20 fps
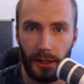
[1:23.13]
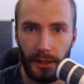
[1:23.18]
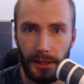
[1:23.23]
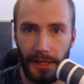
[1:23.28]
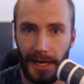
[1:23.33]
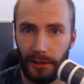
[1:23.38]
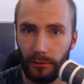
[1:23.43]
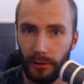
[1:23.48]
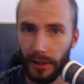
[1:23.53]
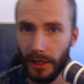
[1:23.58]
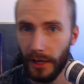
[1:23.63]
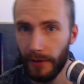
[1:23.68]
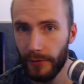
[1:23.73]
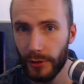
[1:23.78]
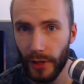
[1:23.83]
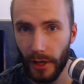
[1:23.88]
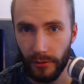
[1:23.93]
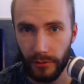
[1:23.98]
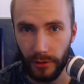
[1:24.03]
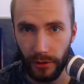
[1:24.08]
Now, if you
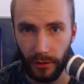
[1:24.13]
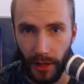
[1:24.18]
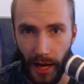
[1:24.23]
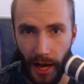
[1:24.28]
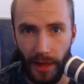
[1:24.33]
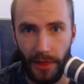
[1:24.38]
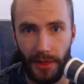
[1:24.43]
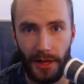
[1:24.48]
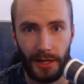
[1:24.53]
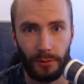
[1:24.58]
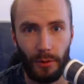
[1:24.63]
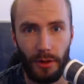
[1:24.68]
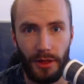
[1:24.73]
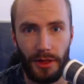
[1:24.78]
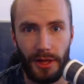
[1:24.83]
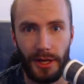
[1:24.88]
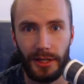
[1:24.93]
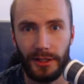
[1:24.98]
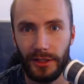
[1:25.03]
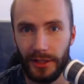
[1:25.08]
don't do that, that's when
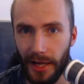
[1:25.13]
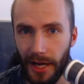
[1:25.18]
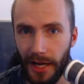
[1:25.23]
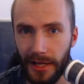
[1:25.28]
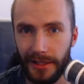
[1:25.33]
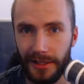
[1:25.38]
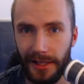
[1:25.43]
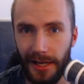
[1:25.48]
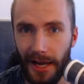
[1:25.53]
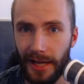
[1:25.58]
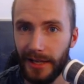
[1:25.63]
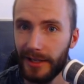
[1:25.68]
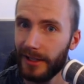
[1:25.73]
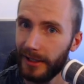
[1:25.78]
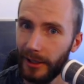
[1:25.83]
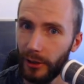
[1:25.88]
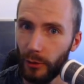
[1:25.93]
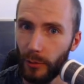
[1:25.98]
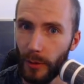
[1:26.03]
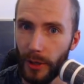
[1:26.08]
things start to get a
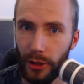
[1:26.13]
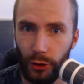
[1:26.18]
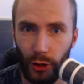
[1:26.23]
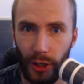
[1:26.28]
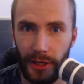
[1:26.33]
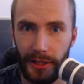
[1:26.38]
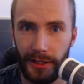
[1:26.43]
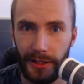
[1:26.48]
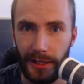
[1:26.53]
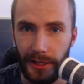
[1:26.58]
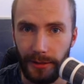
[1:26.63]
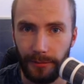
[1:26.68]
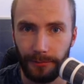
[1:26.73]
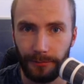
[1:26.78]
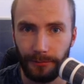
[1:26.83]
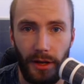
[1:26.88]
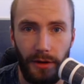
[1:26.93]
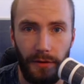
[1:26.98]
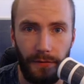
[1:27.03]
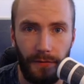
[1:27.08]
little bit tricksy.
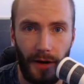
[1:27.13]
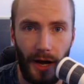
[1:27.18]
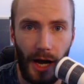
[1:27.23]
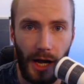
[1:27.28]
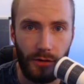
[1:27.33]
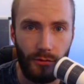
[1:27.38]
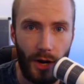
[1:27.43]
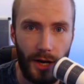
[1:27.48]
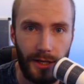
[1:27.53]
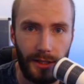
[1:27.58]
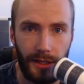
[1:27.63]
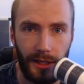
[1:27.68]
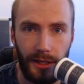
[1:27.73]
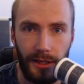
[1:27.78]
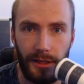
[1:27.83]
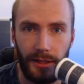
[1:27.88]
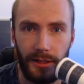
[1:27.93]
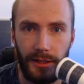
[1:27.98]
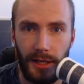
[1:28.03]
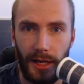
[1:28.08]
If
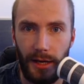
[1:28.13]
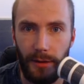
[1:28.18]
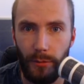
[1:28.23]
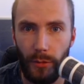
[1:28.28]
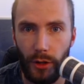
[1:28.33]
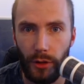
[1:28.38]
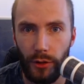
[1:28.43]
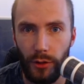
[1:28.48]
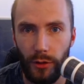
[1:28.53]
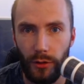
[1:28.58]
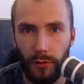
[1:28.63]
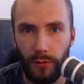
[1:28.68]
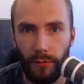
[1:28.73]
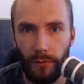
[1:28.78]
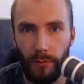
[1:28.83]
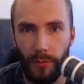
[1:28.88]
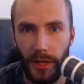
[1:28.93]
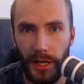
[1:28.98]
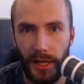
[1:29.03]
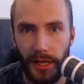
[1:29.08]
iRacing deem that
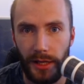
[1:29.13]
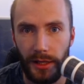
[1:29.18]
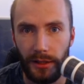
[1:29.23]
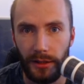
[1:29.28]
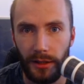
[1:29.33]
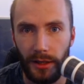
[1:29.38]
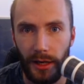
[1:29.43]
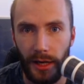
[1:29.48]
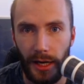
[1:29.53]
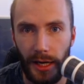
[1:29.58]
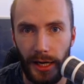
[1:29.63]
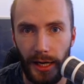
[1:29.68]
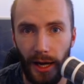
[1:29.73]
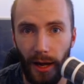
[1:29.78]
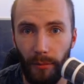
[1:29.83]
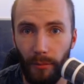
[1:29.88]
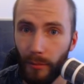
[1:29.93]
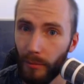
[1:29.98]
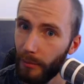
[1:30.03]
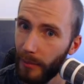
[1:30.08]
you've been
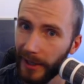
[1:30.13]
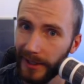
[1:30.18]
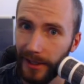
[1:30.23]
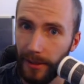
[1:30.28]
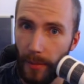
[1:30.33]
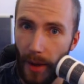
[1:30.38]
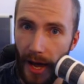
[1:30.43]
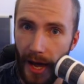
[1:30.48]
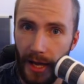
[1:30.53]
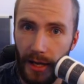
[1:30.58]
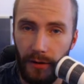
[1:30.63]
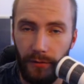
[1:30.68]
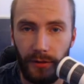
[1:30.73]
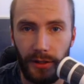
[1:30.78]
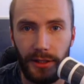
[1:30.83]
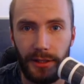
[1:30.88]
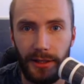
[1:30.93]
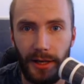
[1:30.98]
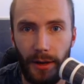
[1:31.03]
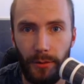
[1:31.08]
um, badly behaved
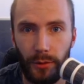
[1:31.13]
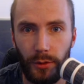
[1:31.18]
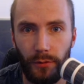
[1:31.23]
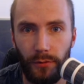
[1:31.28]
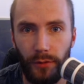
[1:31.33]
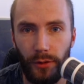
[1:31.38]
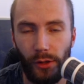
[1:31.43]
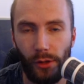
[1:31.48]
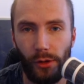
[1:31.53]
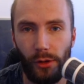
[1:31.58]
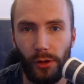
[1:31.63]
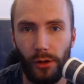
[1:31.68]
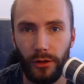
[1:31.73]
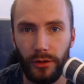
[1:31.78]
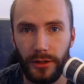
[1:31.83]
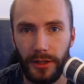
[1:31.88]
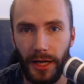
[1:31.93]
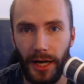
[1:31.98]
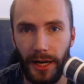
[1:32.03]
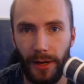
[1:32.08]
in terms of your
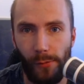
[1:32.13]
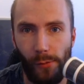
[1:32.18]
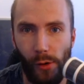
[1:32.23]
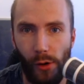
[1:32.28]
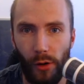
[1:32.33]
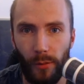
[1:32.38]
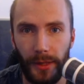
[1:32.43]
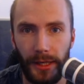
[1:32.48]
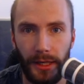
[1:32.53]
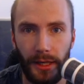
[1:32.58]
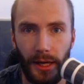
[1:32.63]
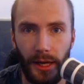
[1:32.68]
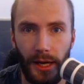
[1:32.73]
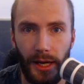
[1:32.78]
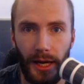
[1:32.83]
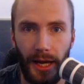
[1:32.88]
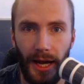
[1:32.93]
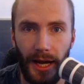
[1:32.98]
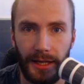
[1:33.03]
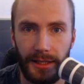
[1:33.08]
tyre
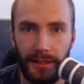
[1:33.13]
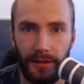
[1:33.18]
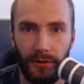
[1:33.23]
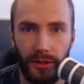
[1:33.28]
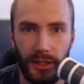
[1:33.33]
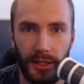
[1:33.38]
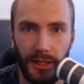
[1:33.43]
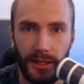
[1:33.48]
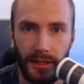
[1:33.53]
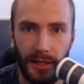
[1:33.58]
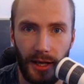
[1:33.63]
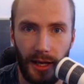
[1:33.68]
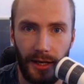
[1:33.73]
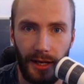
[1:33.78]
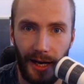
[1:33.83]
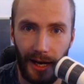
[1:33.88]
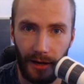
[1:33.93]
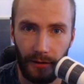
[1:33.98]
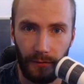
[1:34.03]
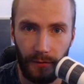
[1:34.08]
warming activities, then
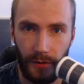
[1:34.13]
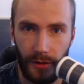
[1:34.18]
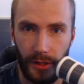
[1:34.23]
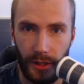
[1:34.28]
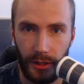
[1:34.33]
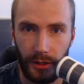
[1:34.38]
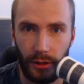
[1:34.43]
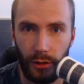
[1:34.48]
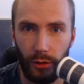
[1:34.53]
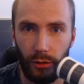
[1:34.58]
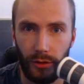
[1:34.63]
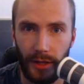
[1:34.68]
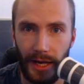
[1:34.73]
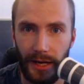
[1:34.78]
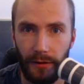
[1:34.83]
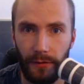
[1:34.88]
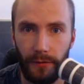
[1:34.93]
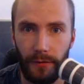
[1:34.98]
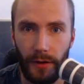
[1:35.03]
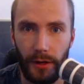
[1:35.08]
at first you'll get
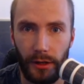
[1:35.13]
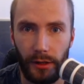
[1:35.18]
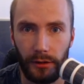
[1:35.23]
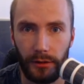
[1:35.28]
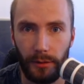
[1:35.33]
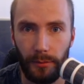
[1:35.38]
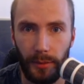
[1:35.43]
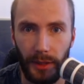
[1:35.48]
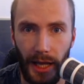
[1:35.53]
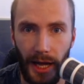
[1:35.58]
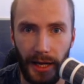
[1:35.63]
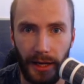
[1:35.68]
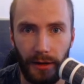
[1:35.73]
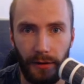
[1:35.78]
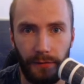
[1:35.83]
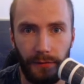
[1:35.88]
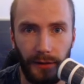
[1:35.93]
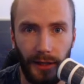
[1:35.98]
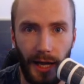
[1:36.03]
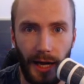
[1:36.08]
a furled black
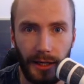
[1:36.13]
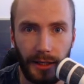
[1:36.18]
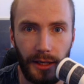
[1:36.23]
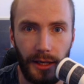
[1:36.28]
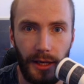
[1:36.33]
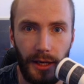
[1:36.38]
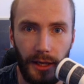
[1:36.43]
flag.